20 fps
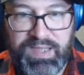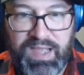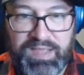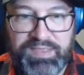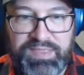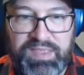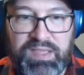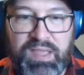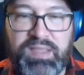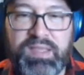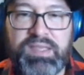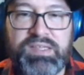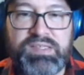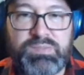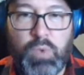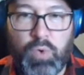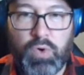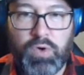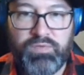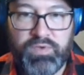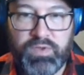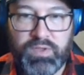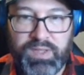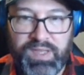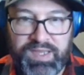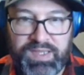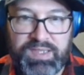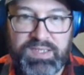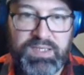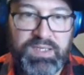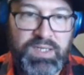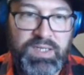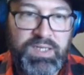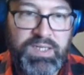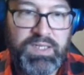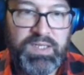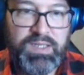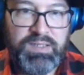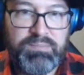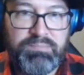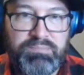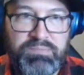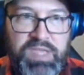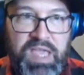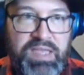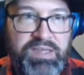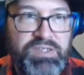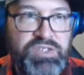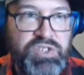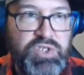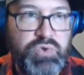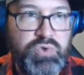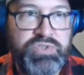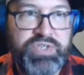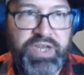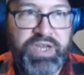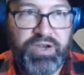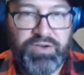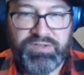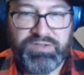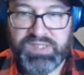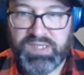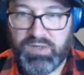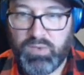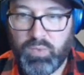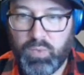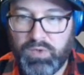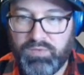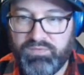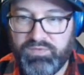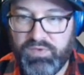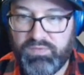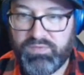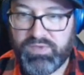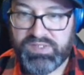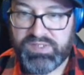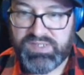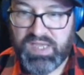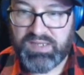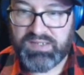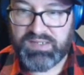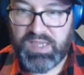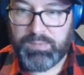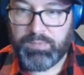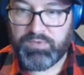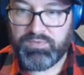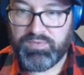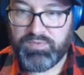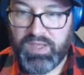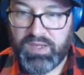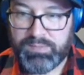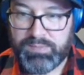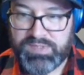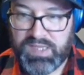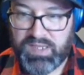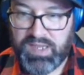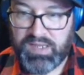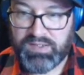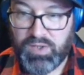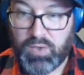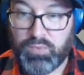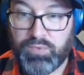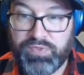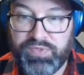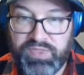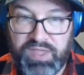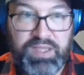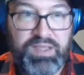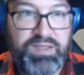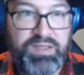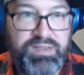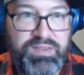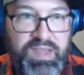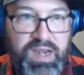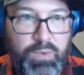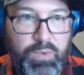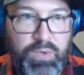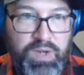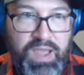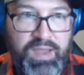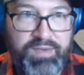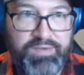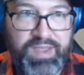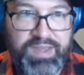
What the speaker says: I think he's more of a like get 2 shares in a 150 set type of lineups. I don't think that I would have